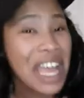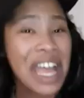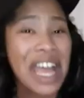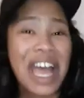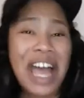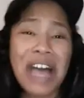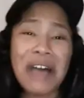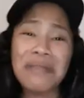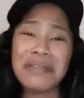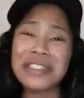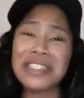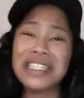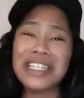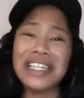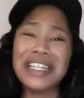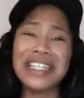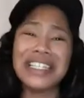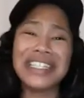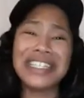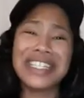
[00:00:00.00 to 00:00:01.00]
I'm
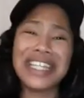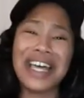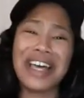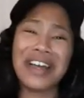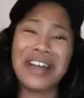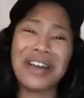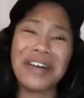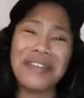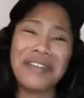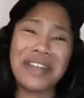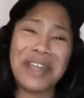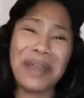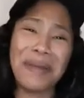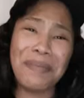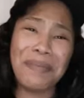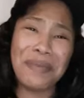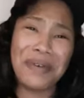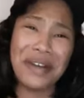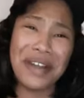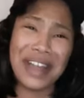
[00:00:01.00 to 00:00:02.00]
still stuck on that
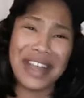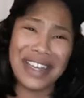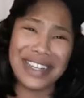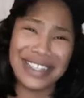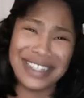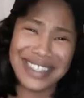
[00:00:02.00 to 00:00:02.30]
part.